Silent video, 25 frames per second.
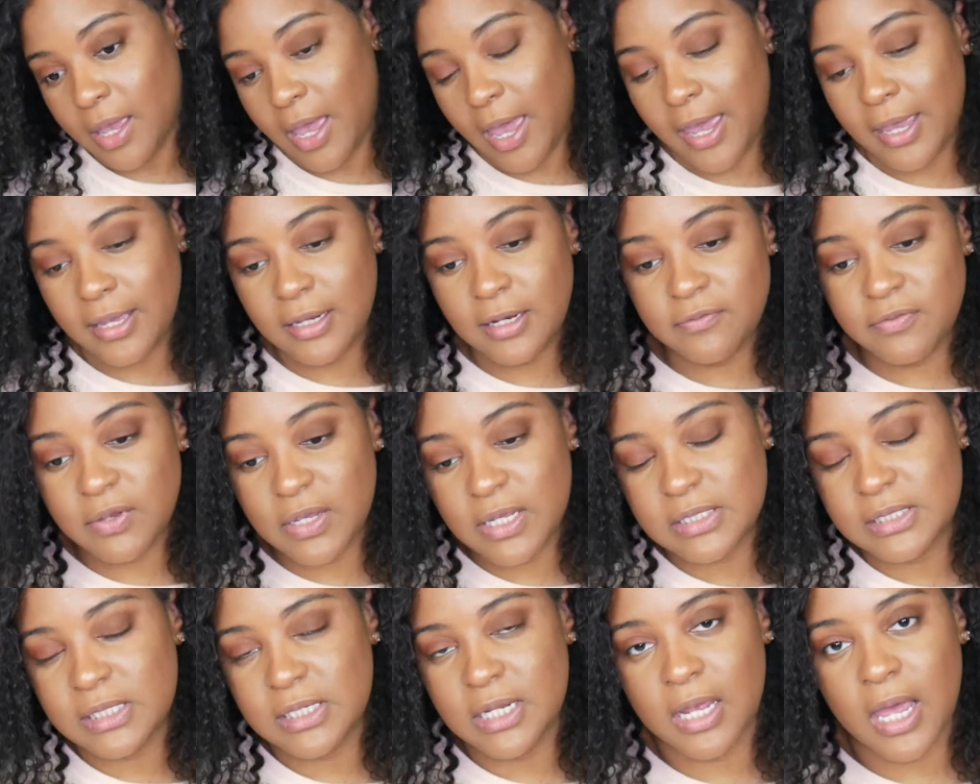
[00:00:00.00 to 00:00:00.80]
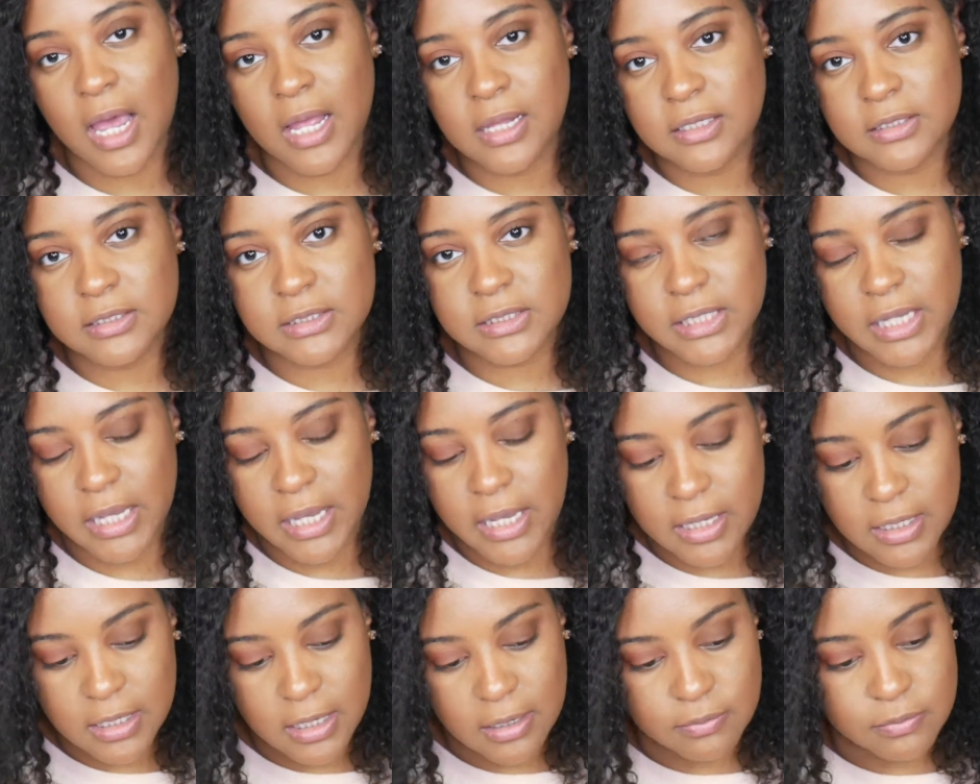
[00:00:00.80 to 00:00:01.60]
I ain't even get to the colors
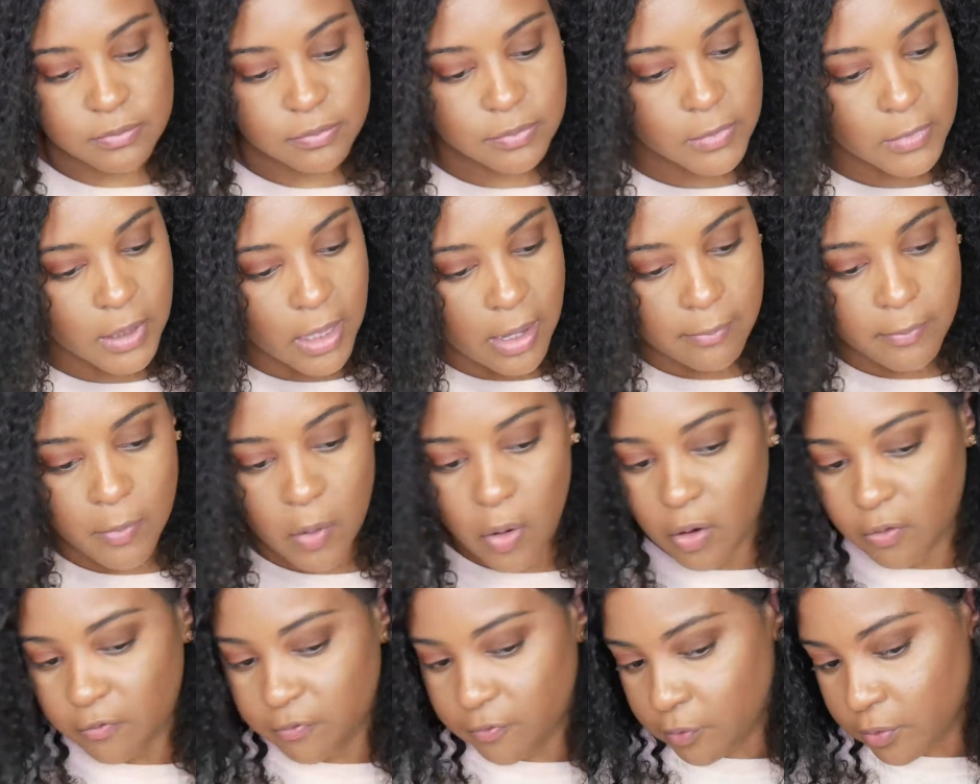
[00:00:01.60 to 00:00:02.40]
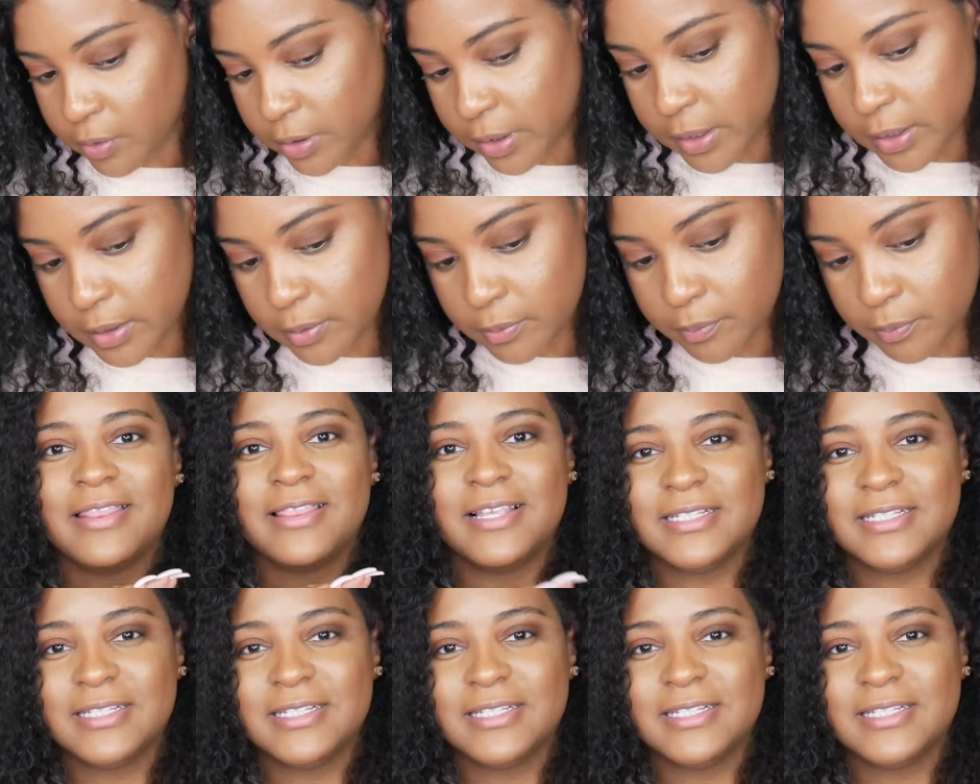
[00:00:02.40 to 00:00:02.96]
yet, and I'm all for it.